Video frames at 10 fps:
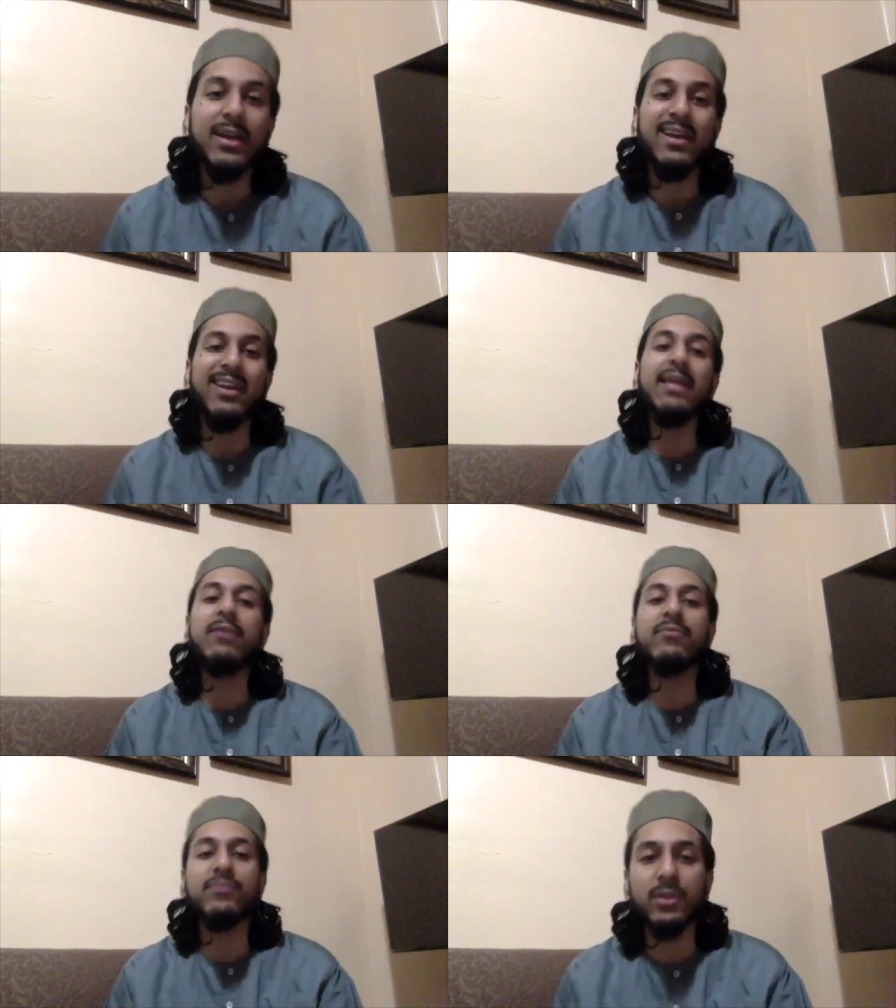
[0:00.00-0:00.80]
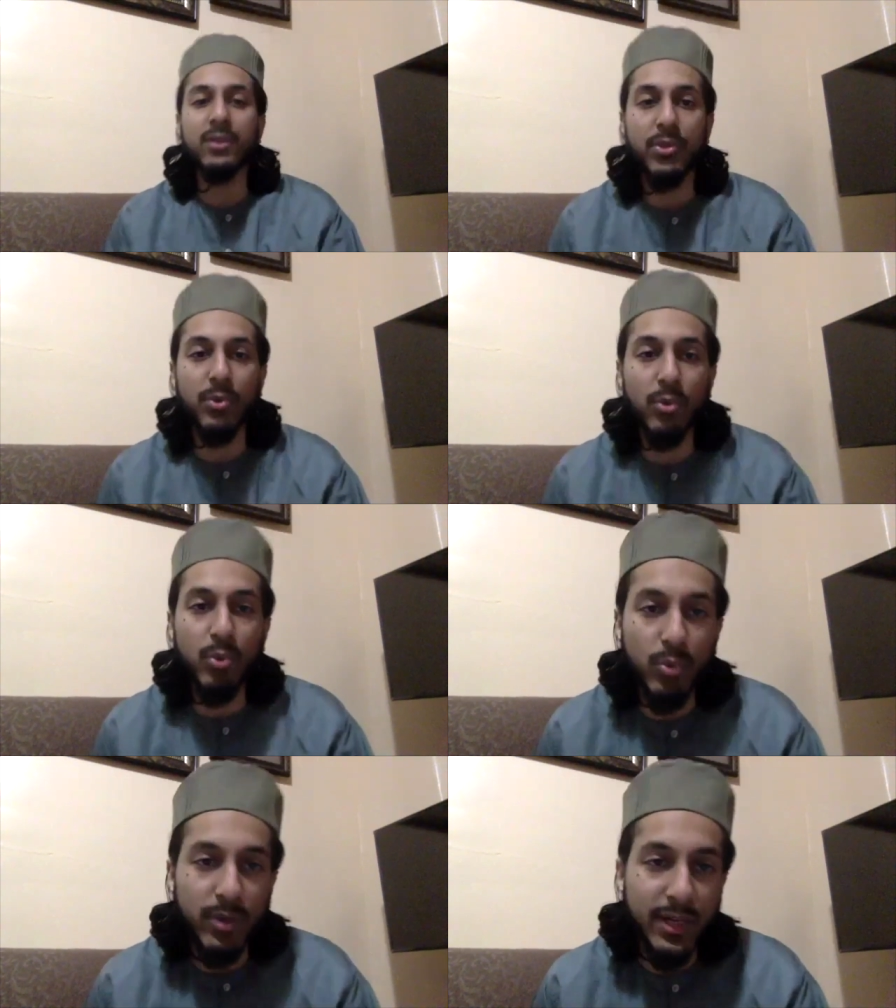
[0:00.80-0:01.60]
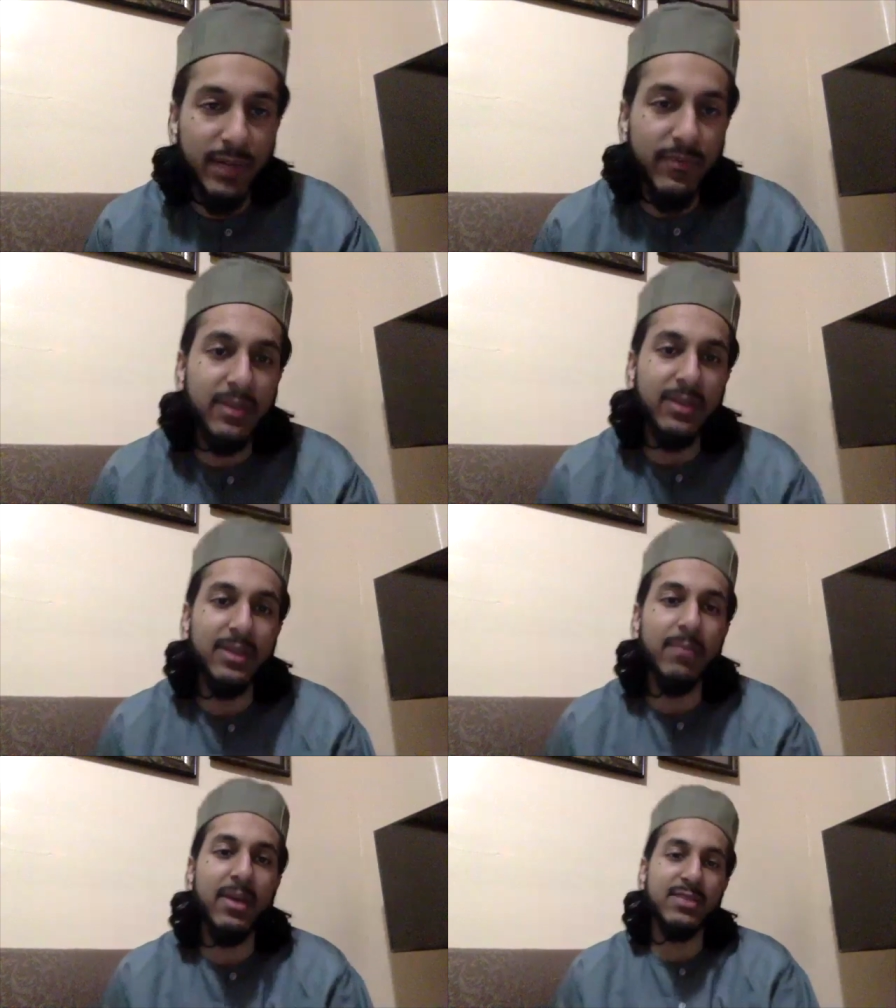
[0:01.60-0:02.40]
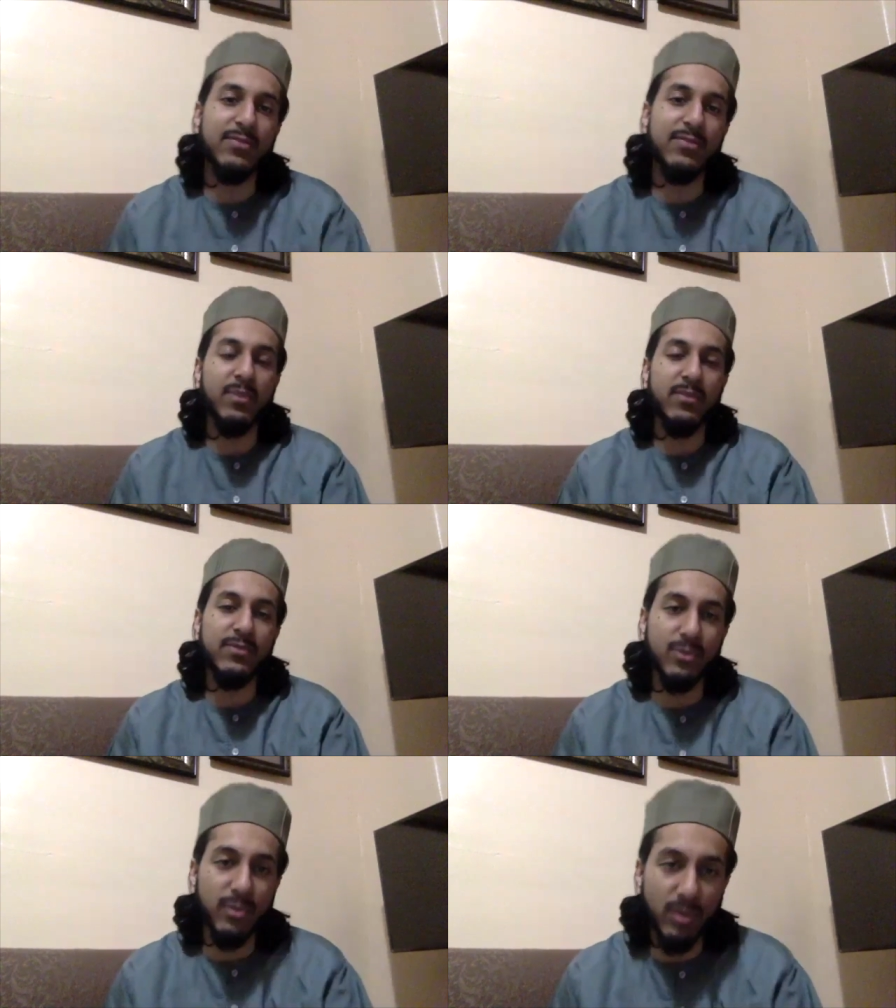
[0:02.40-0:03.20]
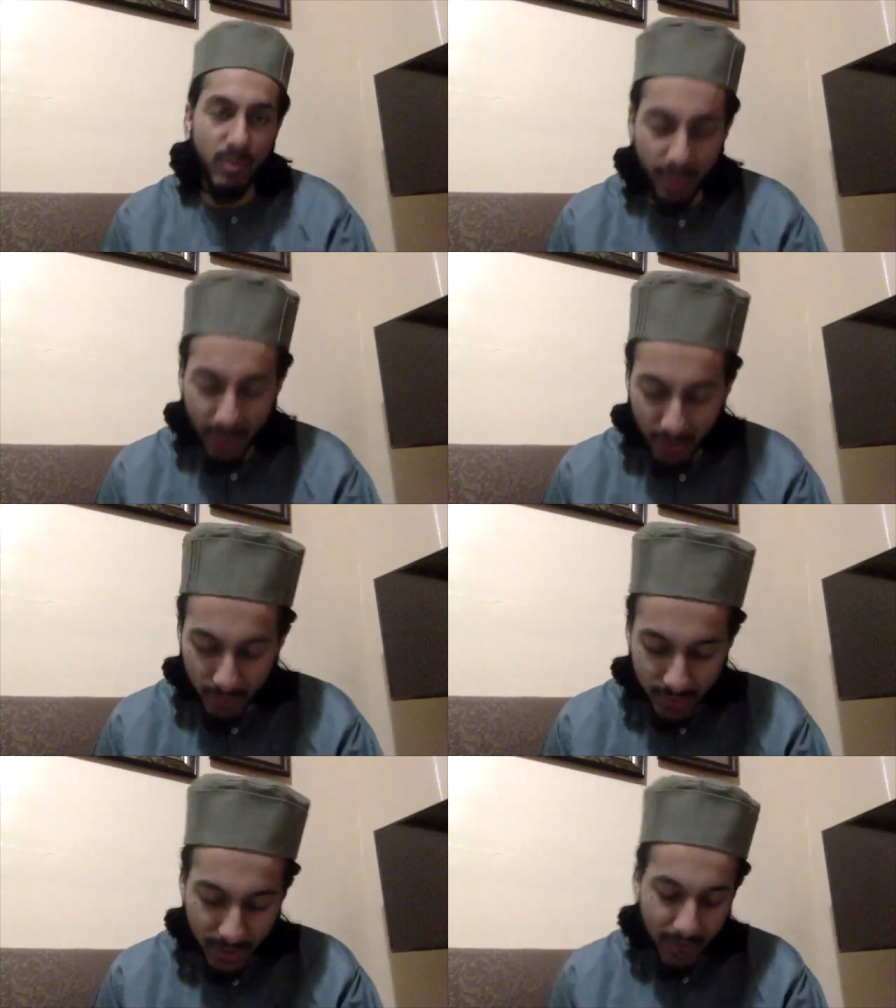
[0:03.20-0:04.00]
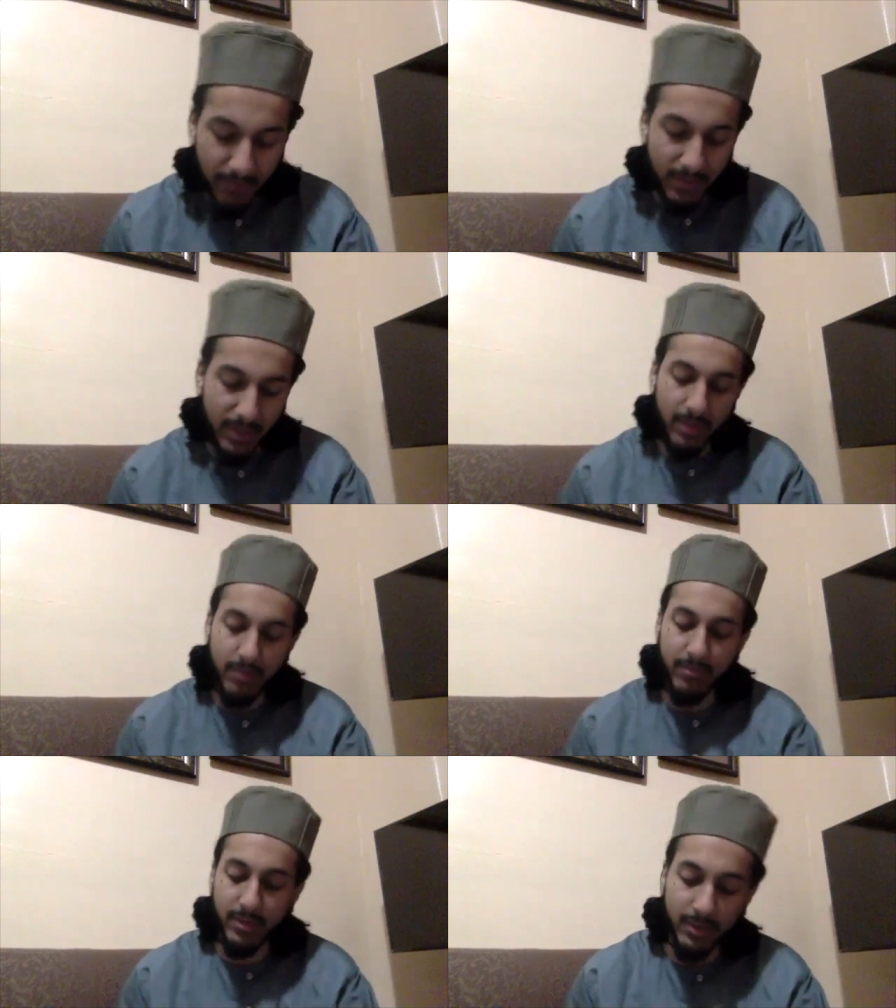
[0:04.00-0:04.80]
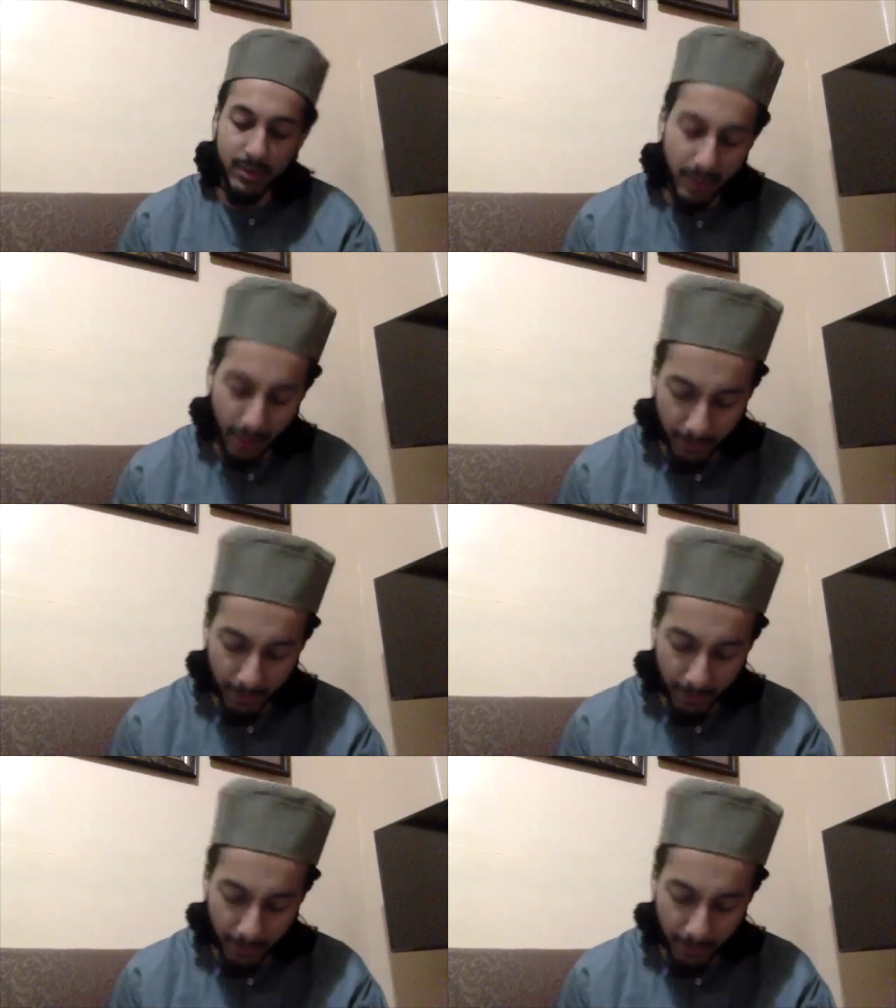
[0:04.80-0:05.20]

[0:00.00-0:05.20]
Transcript: lived through even the demise of the Prophet sallallahu alaihi wasallam in Medina.